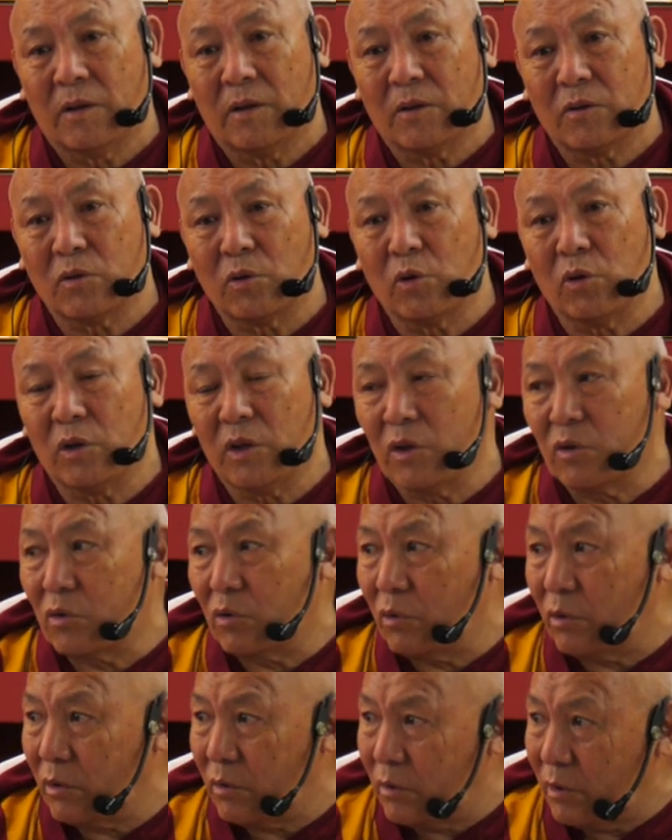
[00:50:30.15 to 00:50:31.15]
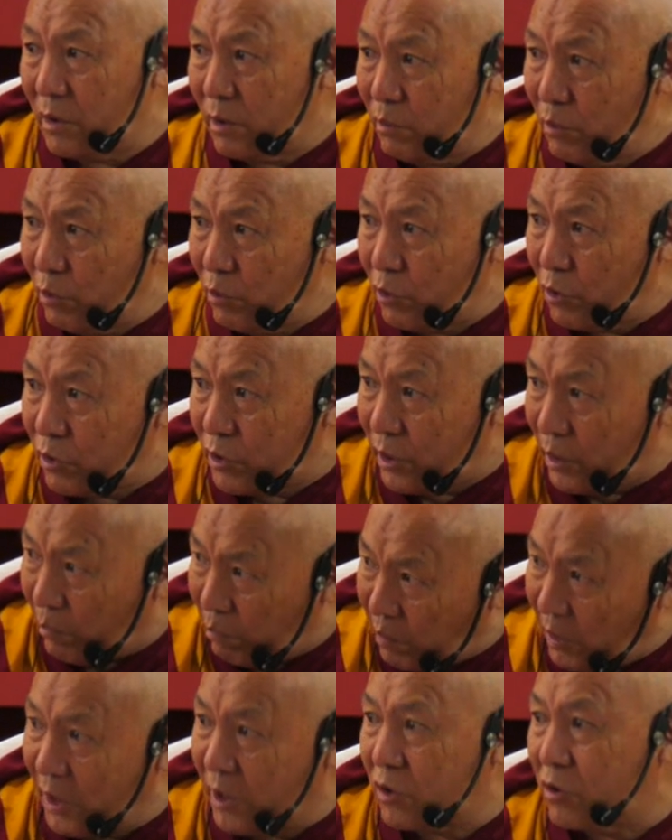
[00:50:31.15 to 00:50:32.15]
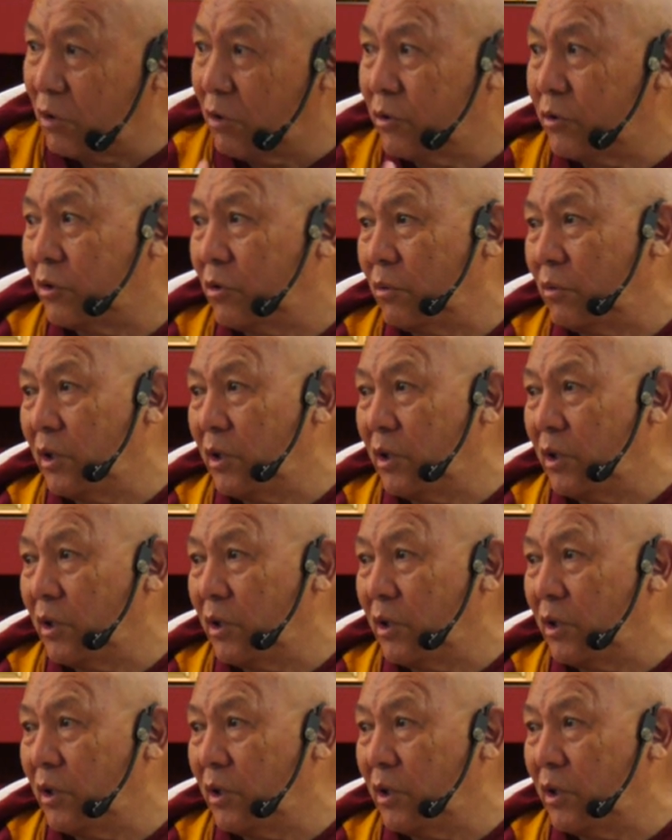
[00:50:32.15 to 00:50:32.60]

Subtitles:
So you need to remove those imprints also.